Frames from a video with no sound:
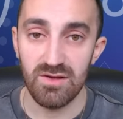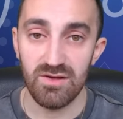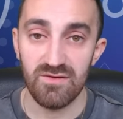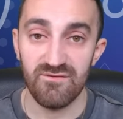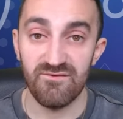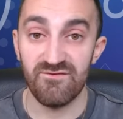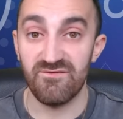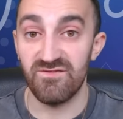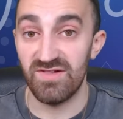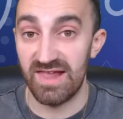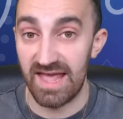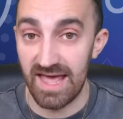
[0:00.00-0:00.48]

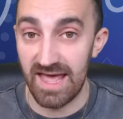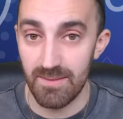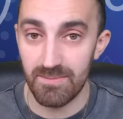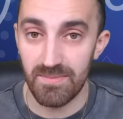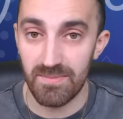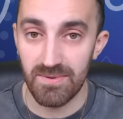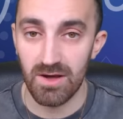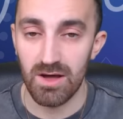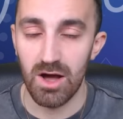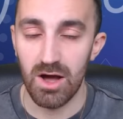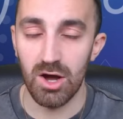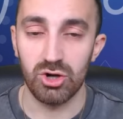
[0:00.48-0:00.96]
flip
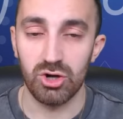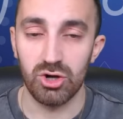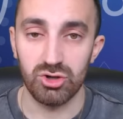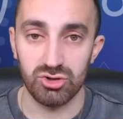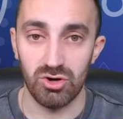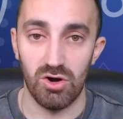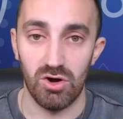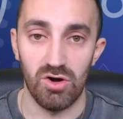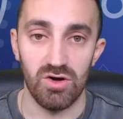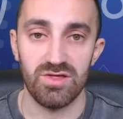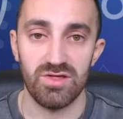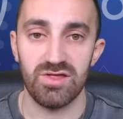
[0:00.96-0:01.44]

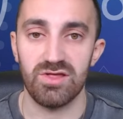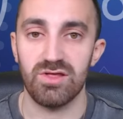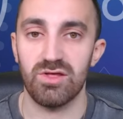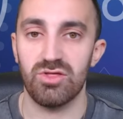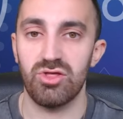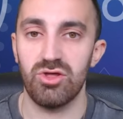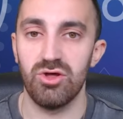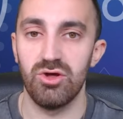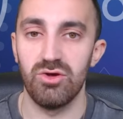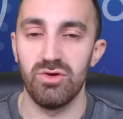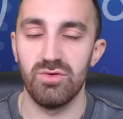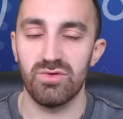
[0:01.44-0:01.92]
across
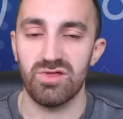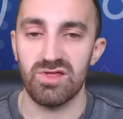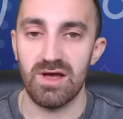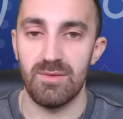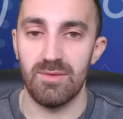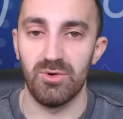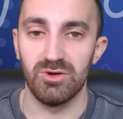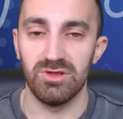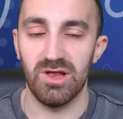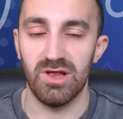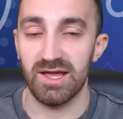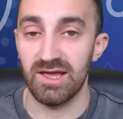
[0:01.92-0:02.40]
to
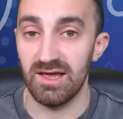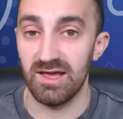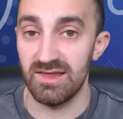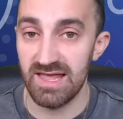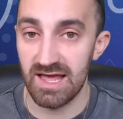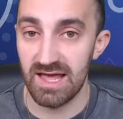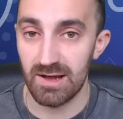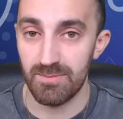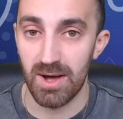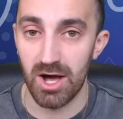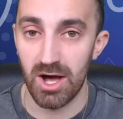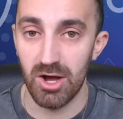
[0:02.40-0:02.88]
someone like a
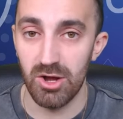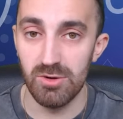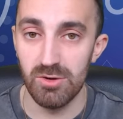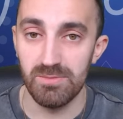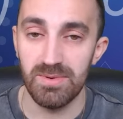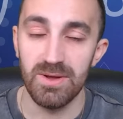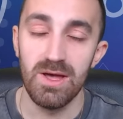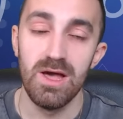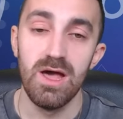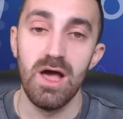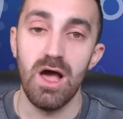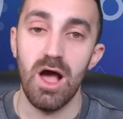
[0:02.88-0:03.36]
Nick
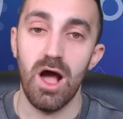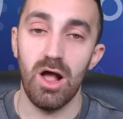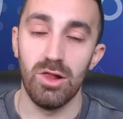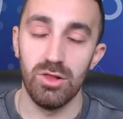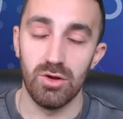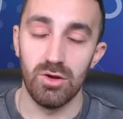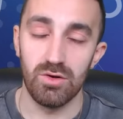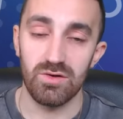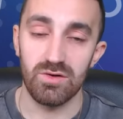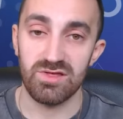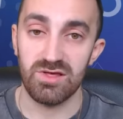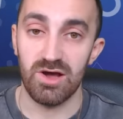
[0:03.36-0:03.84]
Pope
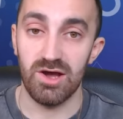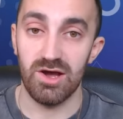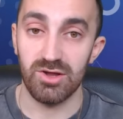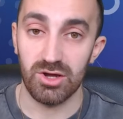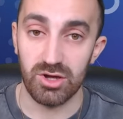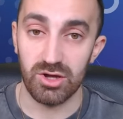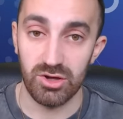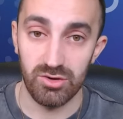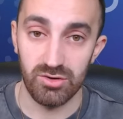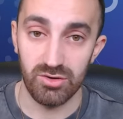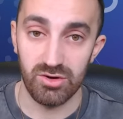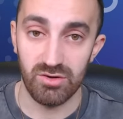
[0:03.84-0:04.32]
alongside a
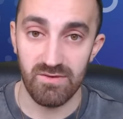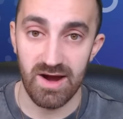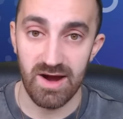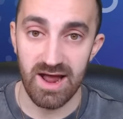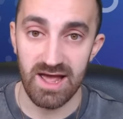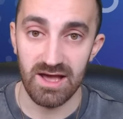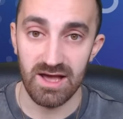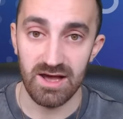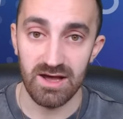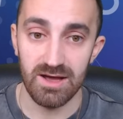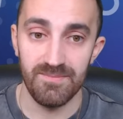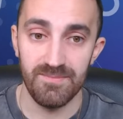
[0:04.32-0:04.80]

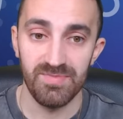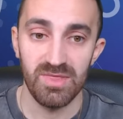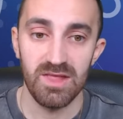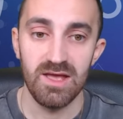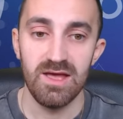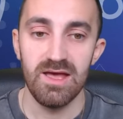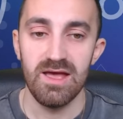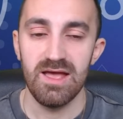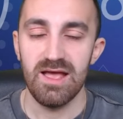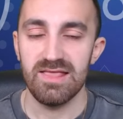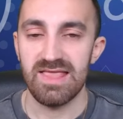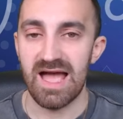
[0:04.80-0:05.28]
Cucurella.
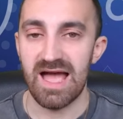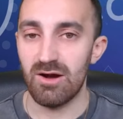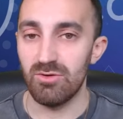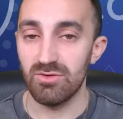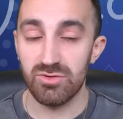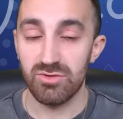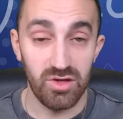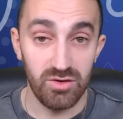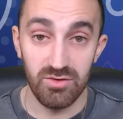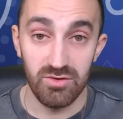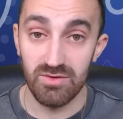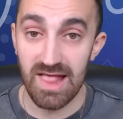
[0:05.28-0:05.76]
Now,
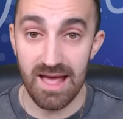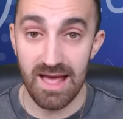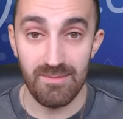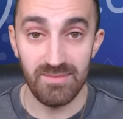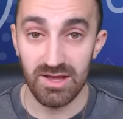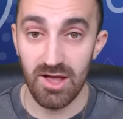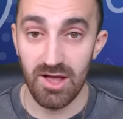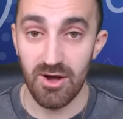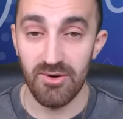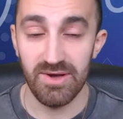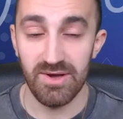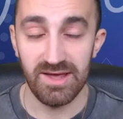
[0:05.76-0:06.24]
do let
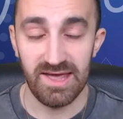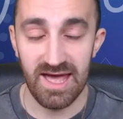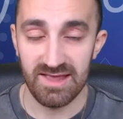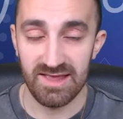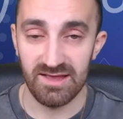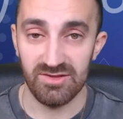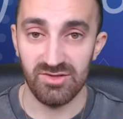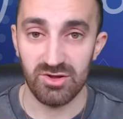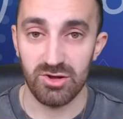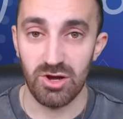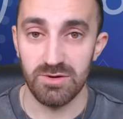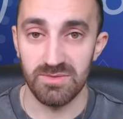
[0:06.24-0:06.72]
me know again
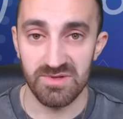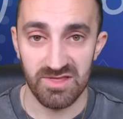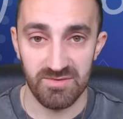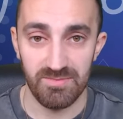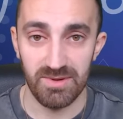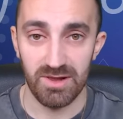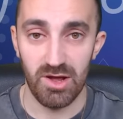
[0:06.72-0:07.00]
in the comments below